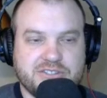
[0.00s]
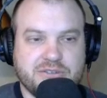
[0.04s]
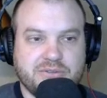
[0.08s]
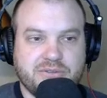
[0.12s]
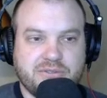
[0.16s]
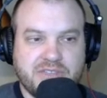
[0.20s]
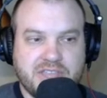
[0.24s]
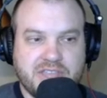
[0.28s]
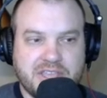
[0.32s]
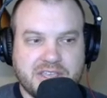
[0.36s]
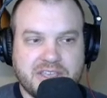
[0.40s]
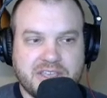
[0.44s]

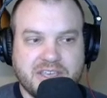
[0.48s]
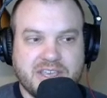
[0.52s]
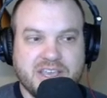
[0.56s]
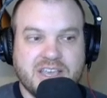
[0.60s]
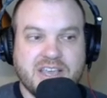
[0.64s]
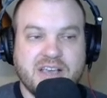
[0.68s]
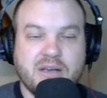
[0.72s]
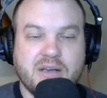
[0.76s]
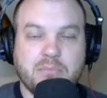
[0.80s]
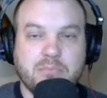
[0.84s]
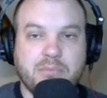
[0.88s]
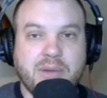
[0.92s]
think,
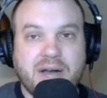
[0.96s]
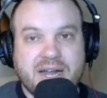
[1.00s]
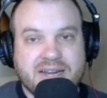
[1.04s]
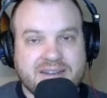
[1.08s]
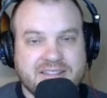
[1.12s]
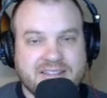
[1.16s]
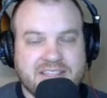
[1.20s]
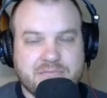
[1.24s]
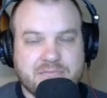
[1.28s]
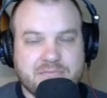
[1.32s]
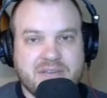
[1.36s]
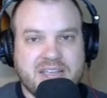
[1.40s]

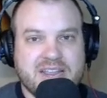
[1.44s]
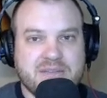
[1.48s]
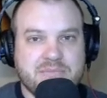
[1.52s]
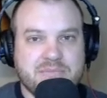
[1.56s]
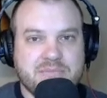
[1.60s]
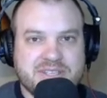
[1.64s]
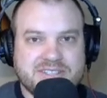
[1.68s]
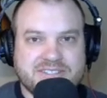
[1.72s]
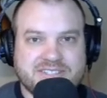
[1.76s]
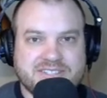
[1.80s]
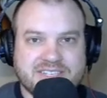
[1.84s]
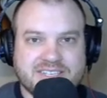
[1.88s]
but they might
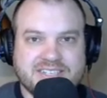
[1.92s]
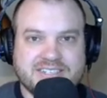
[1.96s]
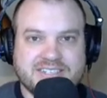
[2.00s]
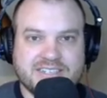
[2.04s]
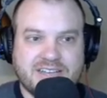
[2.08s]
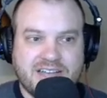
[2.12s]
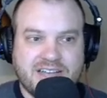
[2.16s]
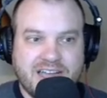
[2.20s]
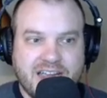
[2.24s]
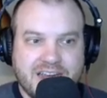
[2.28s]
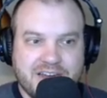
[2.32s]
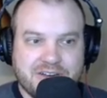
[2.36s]
be sick and
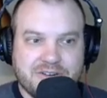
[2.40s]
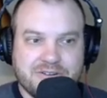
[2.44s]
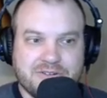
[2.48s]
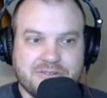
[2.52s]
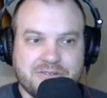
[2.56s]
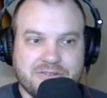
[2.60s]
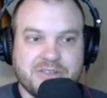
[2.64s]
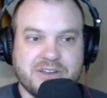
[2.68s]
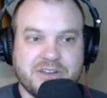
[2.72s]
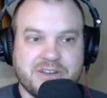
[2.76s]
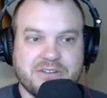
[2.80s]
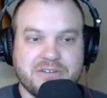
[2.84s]
tired
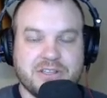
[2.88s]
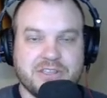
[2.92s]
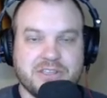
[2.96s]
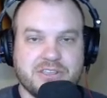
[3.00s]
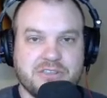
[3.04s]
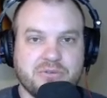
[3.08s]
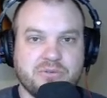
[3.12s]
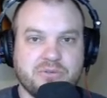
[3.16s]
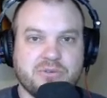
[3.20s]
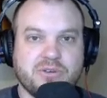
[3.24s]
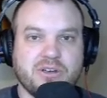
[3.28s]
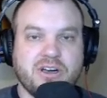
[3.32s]
of hearing
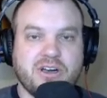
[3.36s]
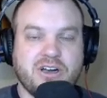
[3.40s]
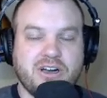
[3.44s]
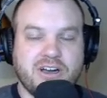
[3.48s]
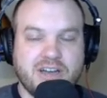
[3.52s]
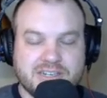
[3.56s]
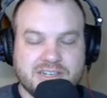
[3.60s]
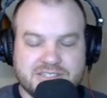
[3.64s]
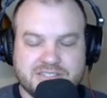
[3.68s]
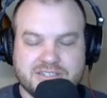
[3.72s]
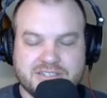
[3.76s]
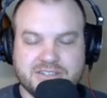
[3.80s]
you
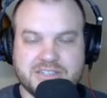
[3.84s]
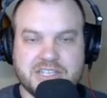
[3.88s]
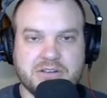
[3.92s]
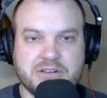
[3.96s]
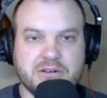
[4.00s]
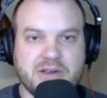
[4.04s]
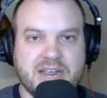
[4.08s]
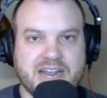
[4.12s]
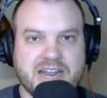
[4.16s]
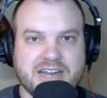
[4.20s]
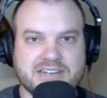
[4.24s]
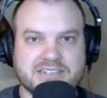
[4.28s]
constantly
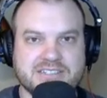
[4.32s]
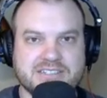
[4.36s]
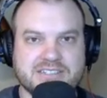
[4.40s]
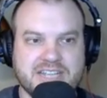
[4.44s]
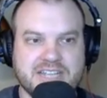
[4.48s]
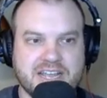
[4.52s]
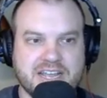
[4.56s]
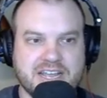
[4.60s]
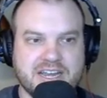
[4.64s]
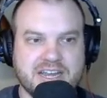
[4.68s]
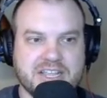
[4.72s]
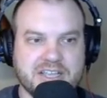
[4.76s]

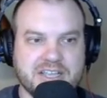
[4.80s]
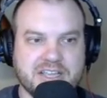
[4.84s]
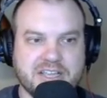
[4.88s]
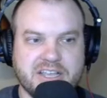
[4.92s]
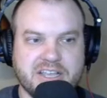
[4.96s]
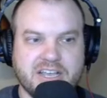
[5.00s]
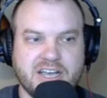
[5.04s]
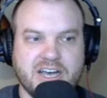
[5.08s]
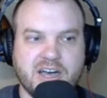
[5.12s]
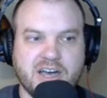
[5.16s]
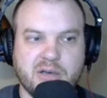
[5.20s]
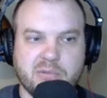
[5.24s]
grandstanding
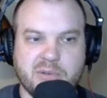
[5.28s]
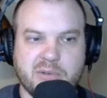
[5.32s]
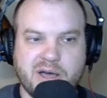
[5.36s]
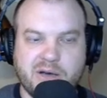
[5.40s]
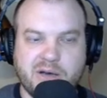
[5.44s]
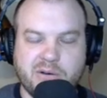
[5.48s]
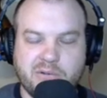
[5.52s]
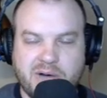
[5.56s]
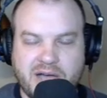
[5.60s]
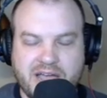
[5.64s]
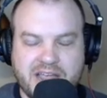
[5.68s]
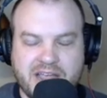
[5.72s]

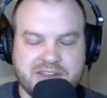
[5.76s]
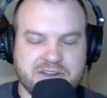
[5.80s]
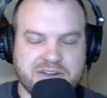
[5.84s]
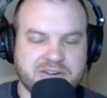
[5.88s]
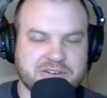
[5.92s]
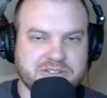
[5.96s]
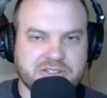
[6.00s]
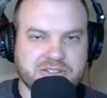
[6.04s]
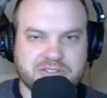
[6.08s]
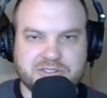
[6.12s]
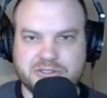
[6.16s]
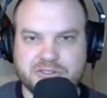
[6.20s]
about why
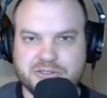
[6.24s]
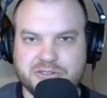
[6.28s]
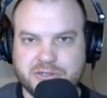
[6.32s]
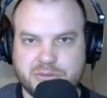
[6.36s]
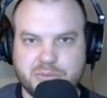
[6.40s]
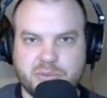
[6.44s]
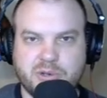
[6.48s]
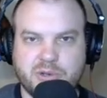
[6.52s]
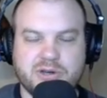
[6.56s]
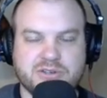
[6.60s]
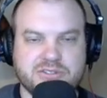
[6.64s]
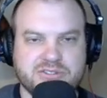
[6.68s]
you're such a
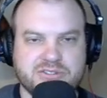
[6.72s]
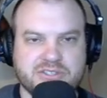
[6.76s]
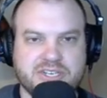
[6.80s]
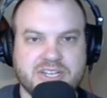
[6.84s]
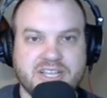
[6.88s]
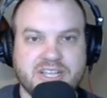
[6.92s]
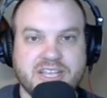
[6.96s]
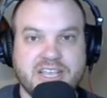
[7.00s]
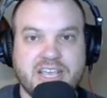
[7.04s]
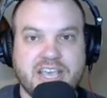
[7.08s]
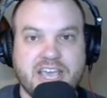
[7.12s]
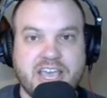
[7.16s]
good
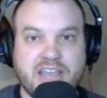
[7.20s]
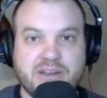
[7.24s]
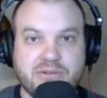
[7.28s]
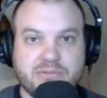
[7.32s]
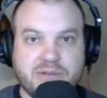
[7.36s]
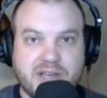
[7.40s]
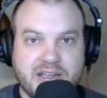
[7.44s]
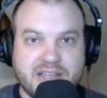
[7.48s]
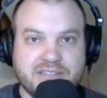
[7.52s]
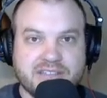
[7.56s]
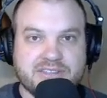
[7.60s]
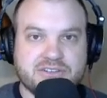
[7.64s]
person
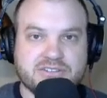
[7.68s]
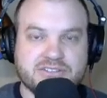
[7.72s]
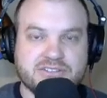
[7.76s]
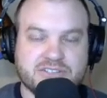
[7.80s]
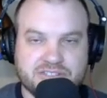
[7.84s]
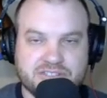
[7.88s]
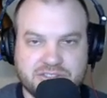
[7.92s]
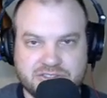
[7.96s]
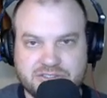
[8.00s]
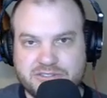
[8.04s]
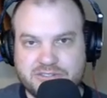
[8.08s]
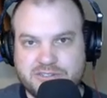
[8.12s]
and why they're
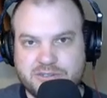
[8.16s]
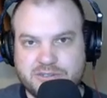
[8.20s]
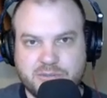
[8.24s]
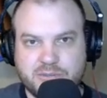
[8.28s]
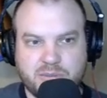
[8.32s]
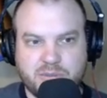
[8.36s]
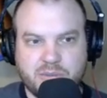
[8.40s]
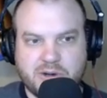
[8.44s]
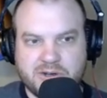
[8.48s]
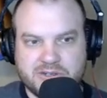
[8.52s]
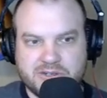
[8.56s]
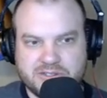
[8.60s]
such a
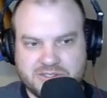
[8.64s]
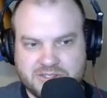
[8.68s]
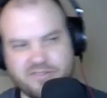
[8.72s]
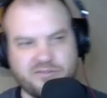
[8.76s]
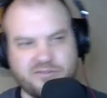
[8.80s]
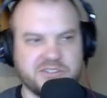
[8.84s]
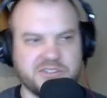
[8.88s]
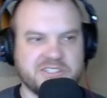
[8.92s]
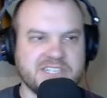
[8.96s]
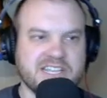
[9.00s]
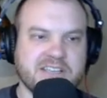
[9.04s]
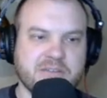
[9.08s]
stupid person.
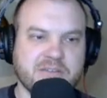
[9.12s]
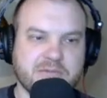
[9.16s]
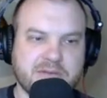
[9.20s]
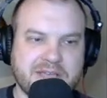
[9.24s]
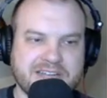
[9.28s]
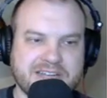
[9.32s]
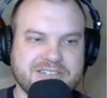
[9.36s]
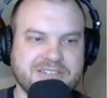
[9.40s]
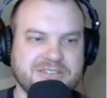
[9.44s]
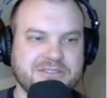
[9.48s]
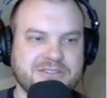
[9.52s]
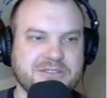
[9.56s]
If we take it
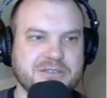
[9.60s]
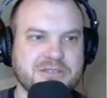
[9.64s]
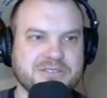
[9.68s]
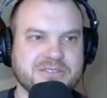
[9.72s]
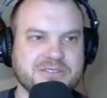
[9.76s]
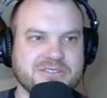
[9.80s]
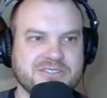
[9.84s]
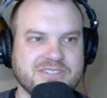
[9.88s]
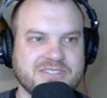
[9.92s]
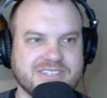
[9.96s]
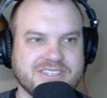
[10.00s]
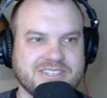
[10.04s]
back to
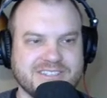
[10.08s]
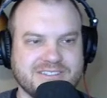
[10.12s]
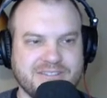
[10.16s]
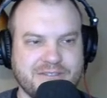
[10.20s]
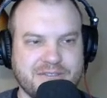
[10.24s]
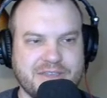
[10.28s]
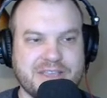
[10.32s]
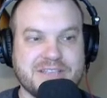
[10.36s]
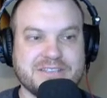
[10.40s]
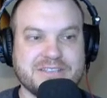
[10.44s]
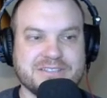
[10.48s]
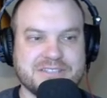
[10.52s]

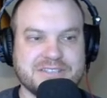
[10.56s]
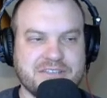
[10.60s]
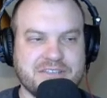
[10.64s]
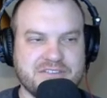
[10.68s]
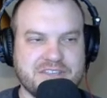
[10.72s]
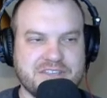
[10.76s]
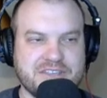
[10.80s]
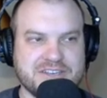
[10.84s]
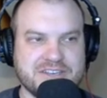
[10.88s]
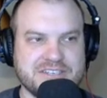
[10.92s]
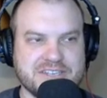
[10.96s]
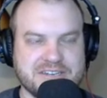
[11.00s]
the
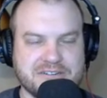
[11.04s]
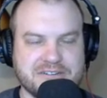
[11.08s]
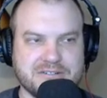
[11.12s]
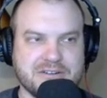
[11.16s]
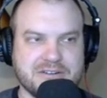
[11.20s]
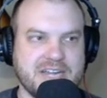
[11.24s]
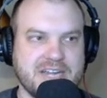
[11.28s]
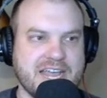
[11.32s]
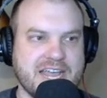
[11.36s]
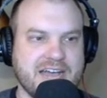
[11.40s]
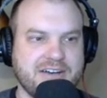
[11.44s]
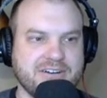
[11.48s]
Thanksgiving
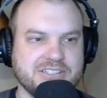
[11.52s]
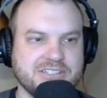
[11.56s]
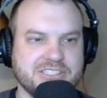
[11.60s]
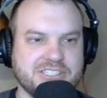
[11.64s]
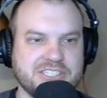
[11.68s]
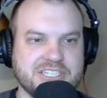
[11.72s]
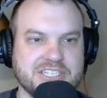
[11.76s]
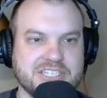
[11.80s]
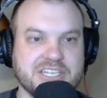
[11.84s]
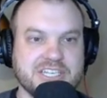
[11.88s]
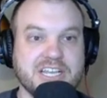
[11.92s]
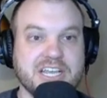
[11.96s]
dinner
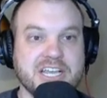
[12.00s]
analogy,